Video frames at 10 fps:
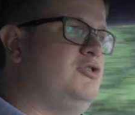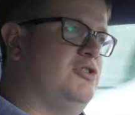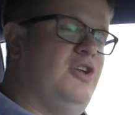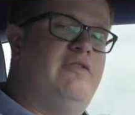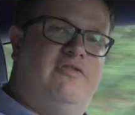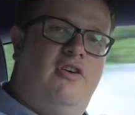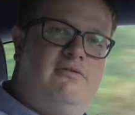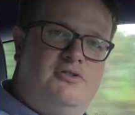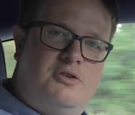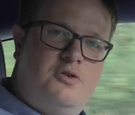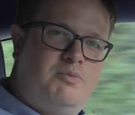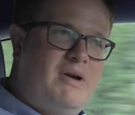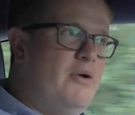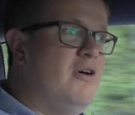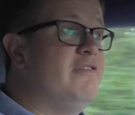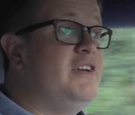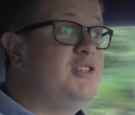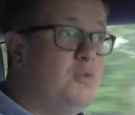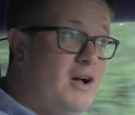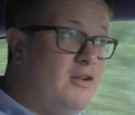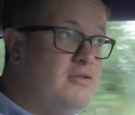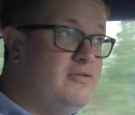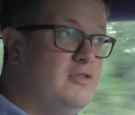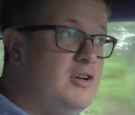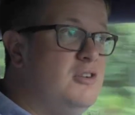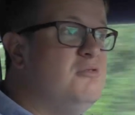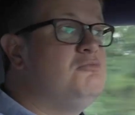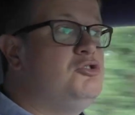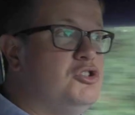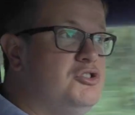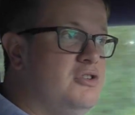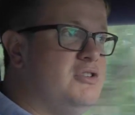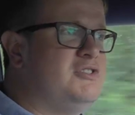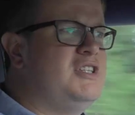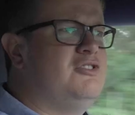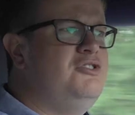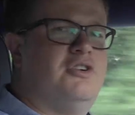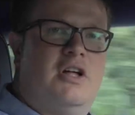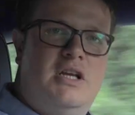just over 500 horsepower, a V12, just under 600 I